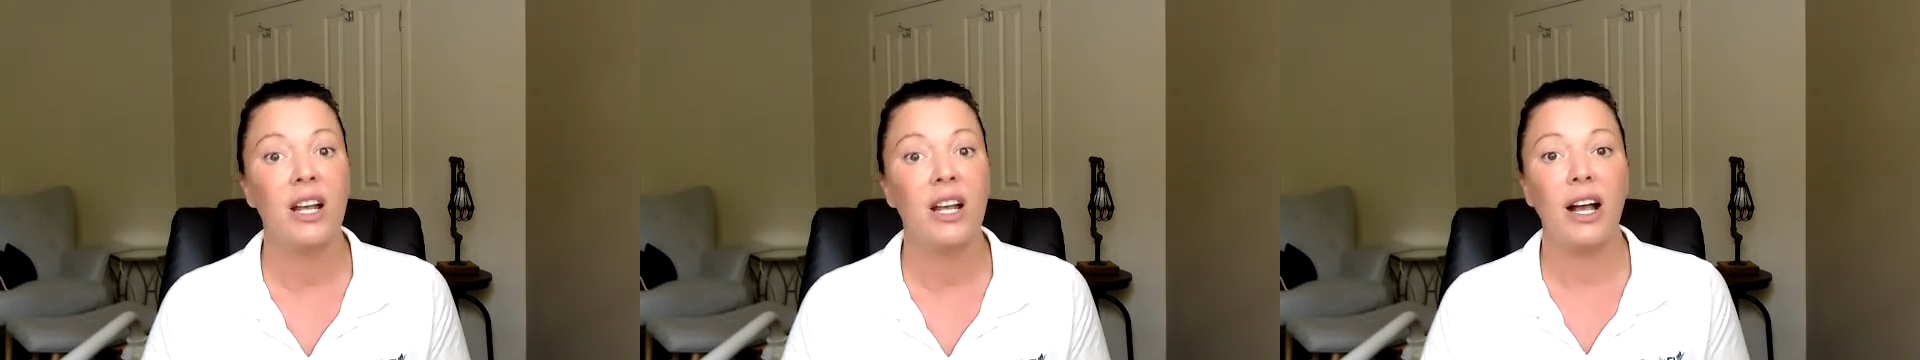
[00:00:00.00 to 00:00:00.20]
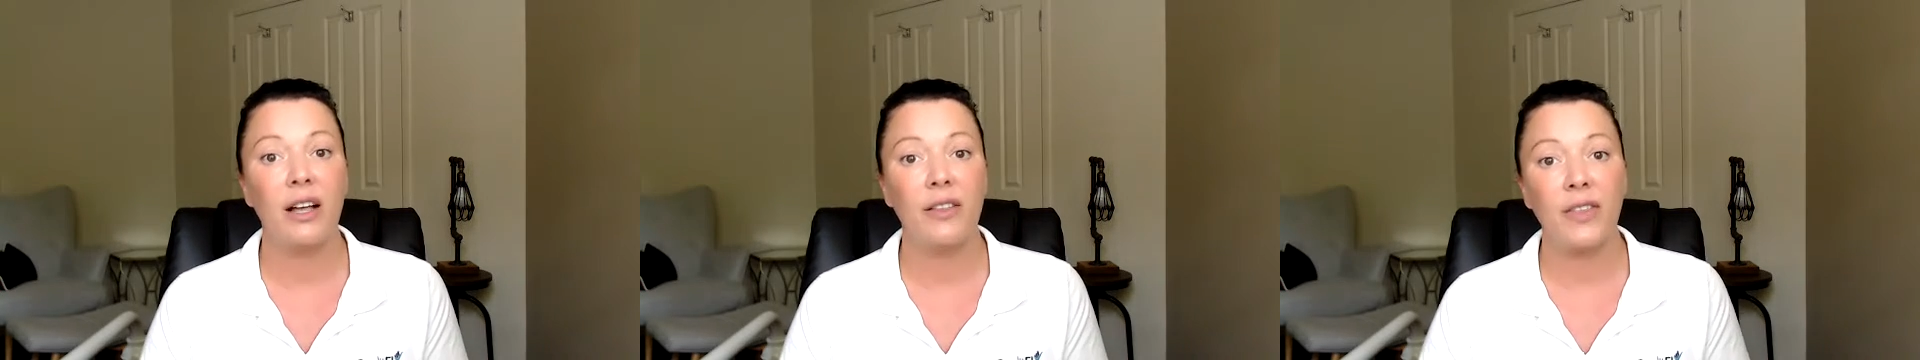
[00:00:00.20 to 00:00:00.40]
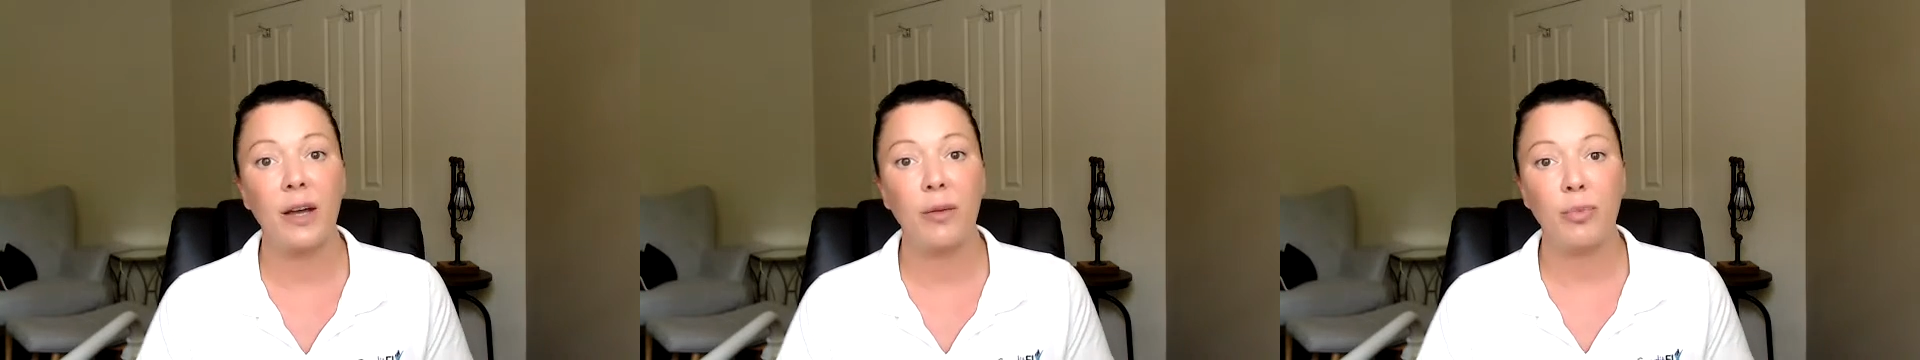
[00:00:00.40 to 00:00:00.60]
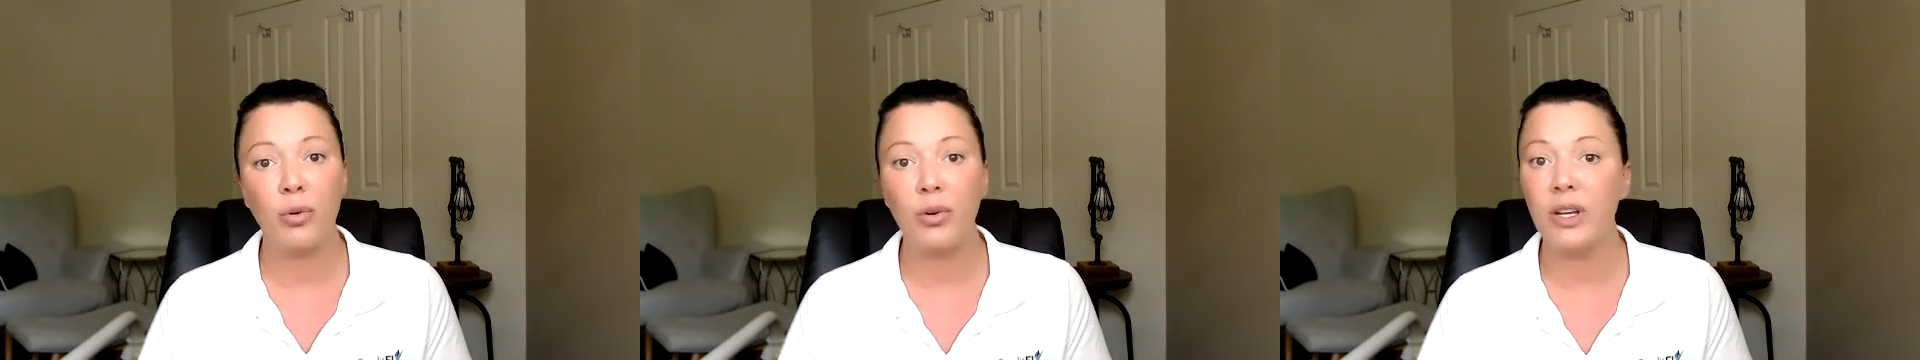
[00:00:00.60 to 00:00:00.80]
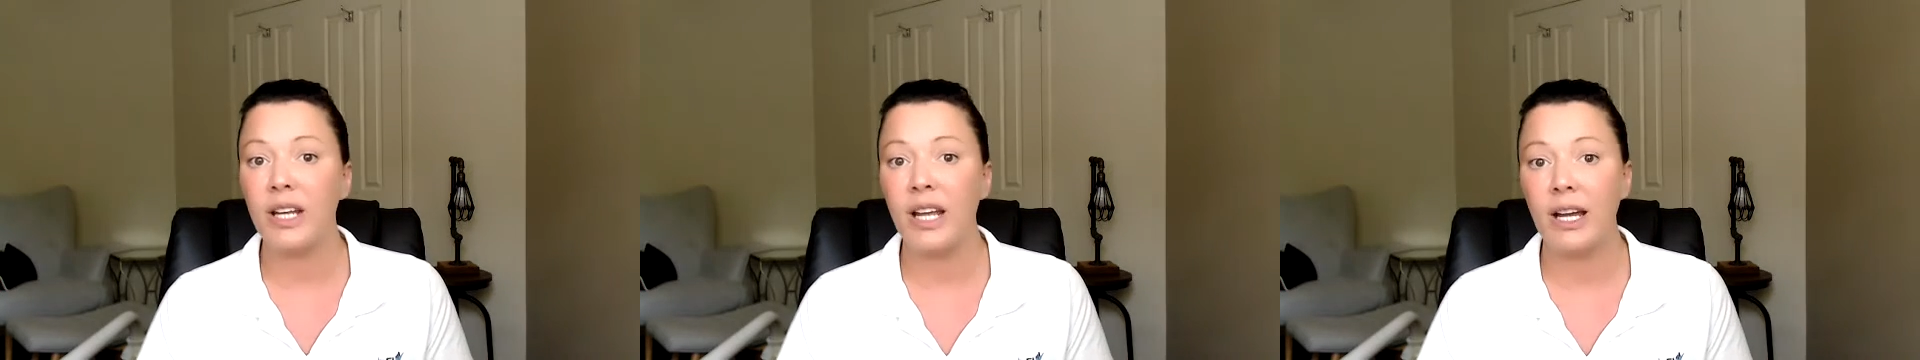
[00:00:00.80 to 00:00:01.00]
At that
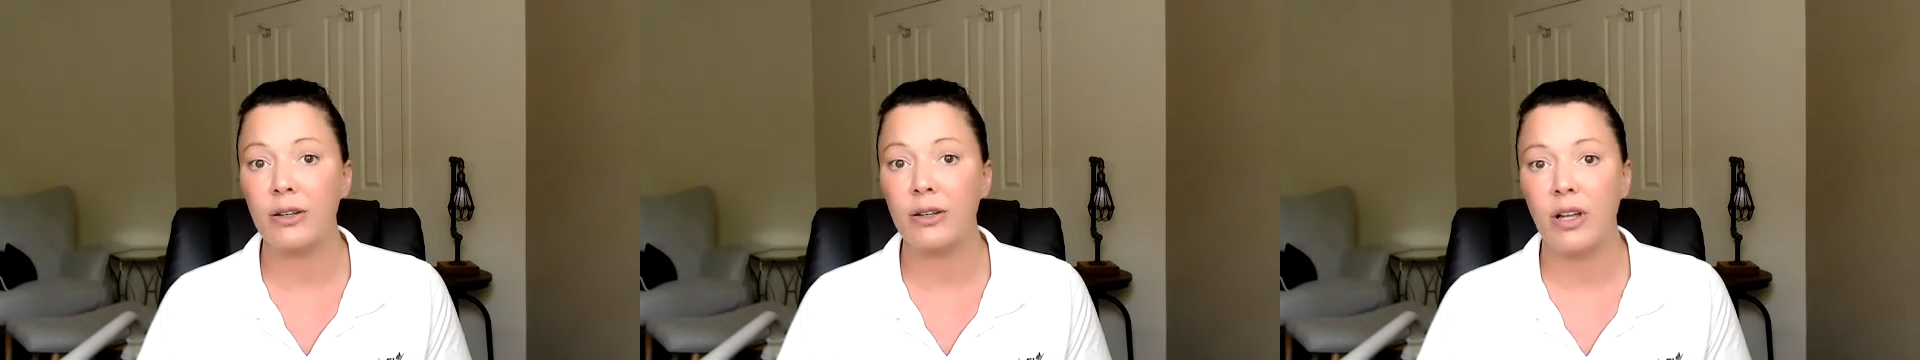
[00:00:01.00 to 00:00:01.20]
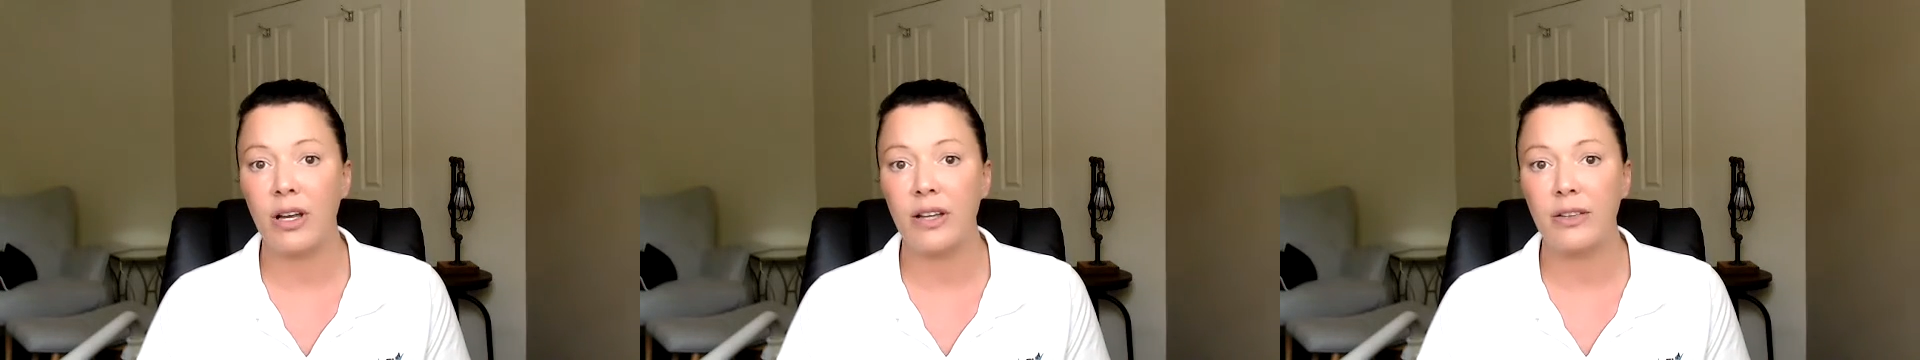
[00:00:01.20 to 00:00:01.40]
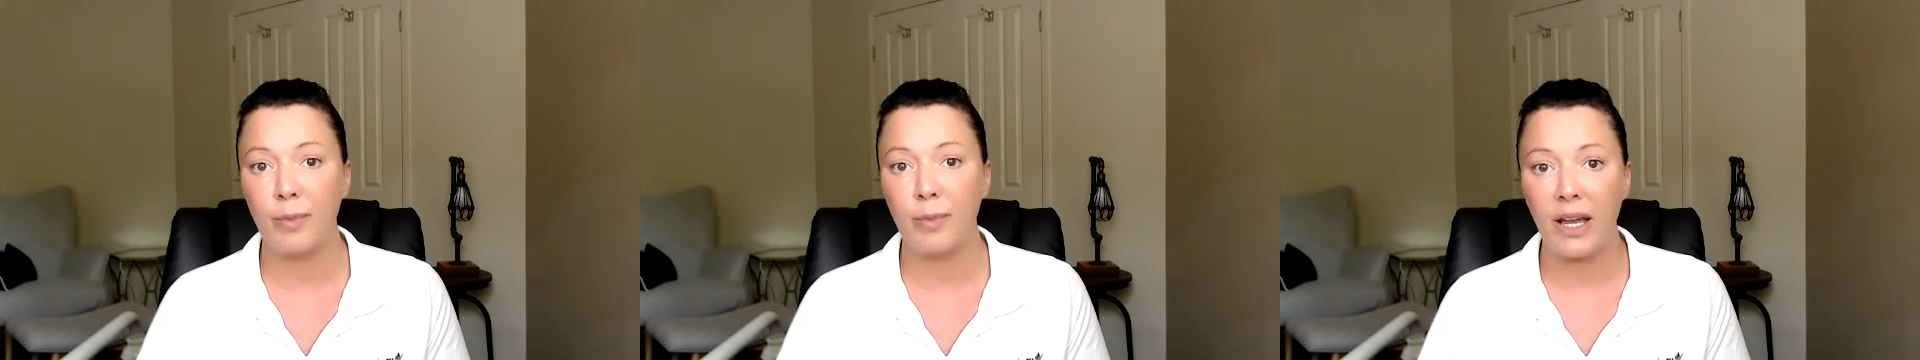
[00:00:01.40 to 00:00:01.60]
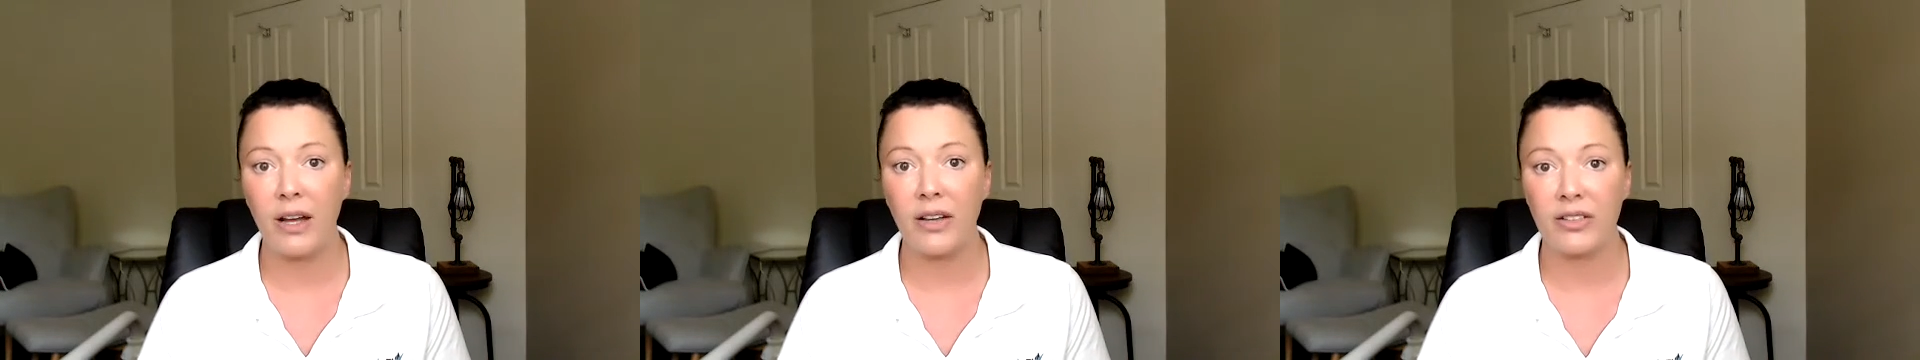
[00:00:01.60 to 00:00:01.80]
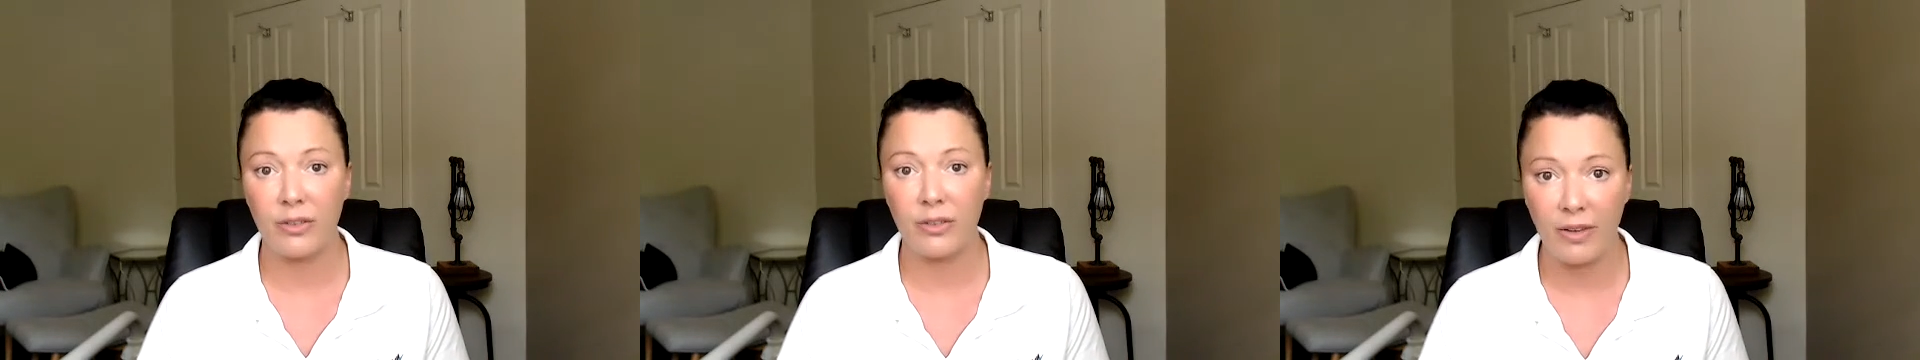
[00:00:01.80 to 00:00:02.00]
point, our clients pay
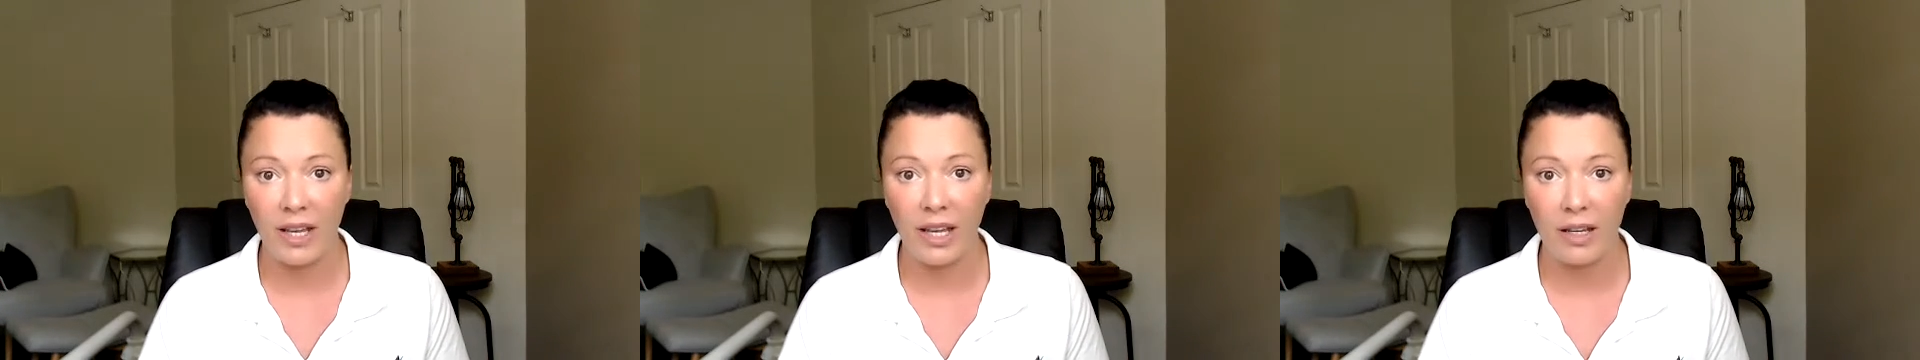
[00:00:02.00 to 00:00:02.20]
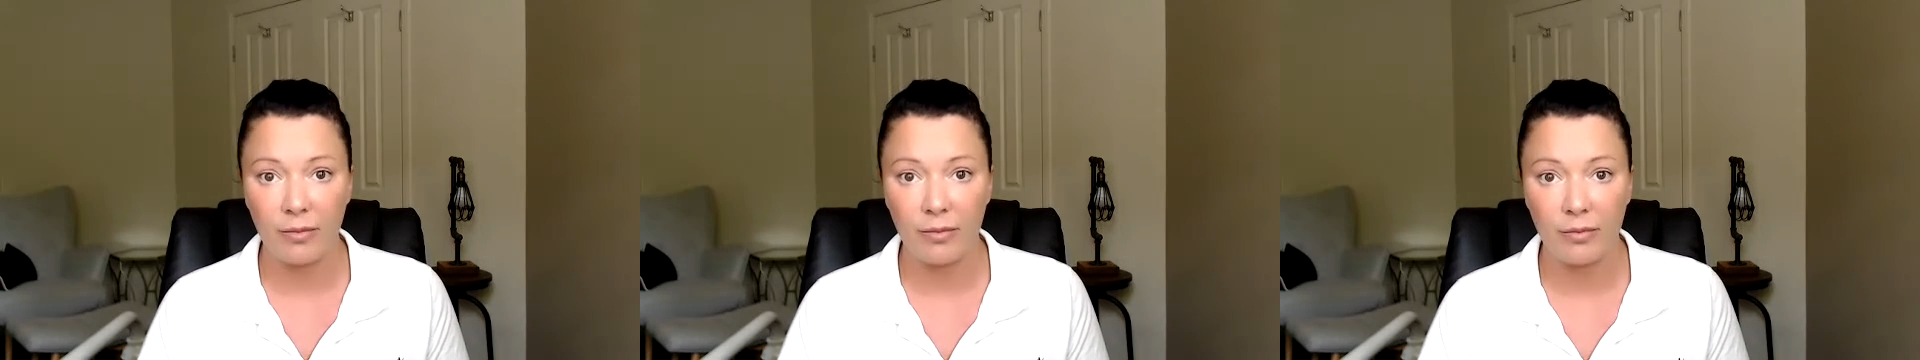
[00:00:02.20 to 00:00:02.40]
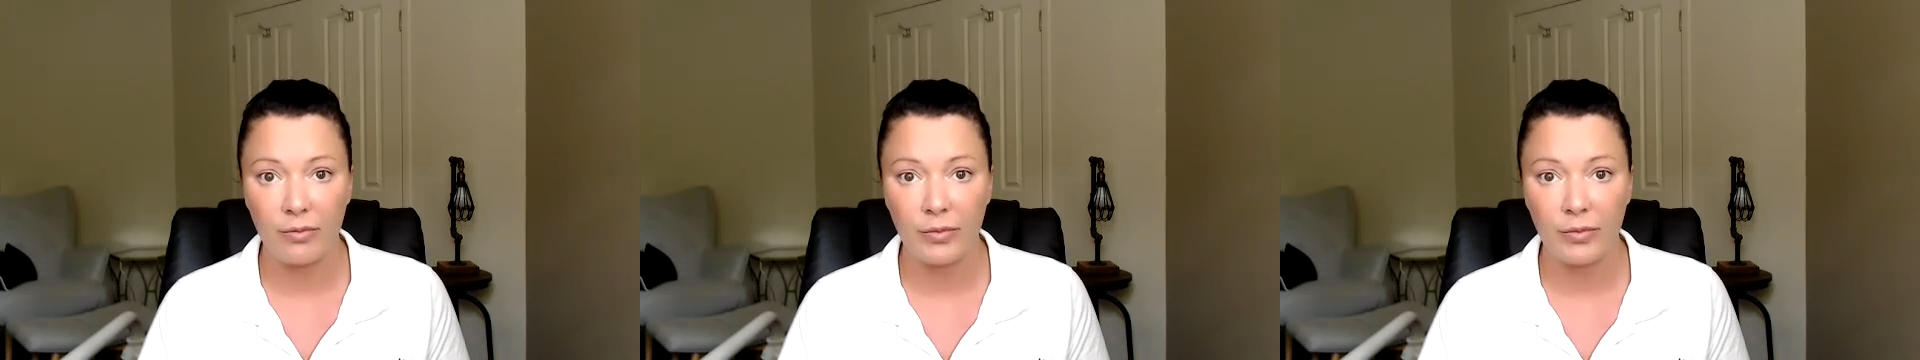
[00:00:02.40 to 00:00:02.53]
us a fee,